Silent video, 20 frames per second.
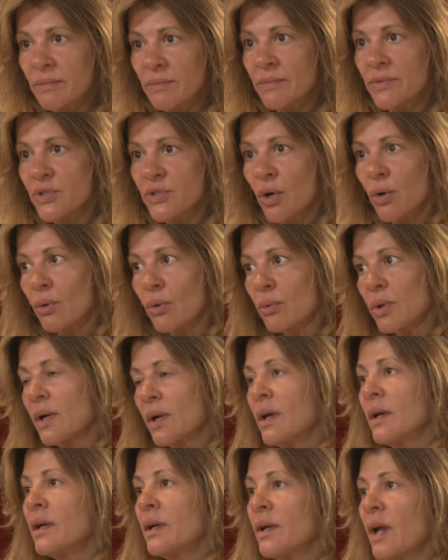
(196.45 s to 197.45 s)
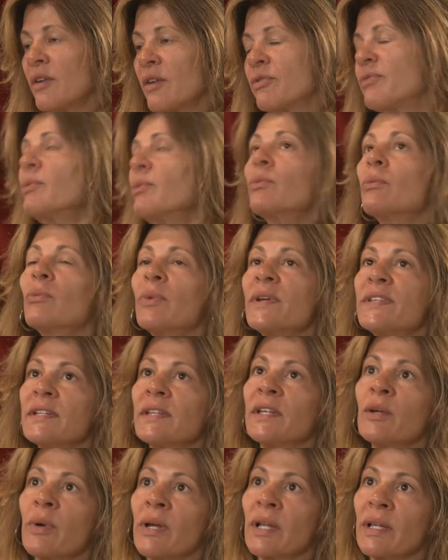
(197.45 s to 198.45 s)
So I've
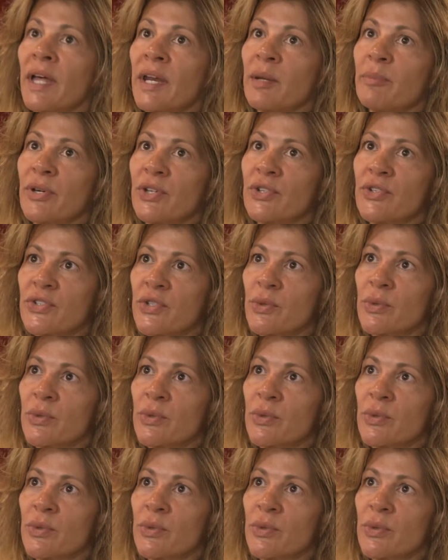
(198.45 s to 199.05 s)
recently read a lot of pitches.